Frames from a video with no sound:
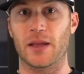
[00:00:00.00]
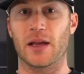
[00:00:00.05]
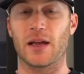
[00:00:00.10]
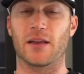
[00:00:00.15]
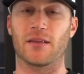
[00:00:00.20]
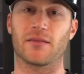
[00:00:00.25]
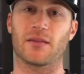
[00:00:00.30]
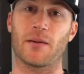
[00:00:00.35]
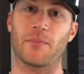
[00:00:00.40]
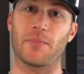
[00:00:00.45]

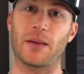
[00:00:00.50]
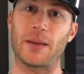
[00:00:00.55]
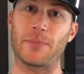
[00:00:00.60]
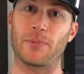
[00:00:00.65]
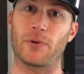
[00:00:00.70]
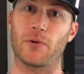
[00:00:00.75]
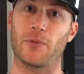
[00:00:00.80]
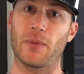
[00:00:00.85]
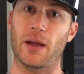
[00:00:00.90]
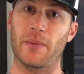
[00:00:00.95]
And some
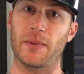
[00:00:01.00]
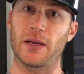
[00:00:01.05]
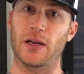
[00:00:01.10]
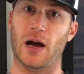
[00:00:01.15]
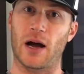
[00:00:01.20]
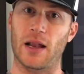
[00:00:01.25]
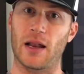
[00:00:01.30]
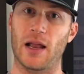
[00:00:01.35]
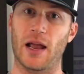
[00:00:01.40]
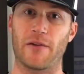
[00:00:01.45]
people maybe
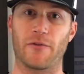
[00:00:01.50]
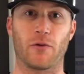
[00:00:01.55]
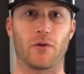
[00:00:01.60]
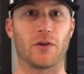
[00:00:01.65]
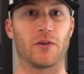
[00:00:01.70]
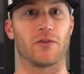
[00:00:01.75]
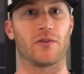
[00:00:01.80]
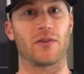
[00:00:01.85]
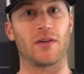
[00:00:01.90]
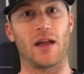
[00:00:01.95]
not.
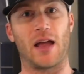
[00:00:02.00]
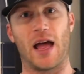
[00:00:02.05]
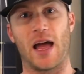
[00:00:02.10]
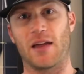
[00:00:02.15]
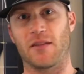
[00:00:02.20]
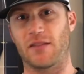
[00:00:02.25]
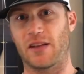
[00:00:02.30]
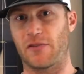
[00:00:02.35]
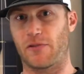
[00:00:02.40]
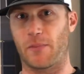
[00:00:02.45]
Everyone's
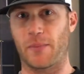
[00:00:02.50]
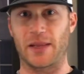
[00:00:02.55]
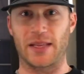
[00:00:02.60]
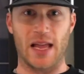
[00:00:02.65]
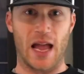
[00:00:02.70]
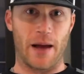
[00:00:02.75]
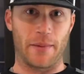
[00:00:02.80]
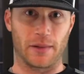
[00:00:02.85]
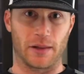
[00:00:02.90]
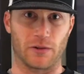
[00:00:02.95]
has different
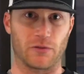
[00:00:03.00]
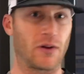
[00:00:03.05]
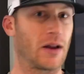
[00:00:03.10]
metabolisms,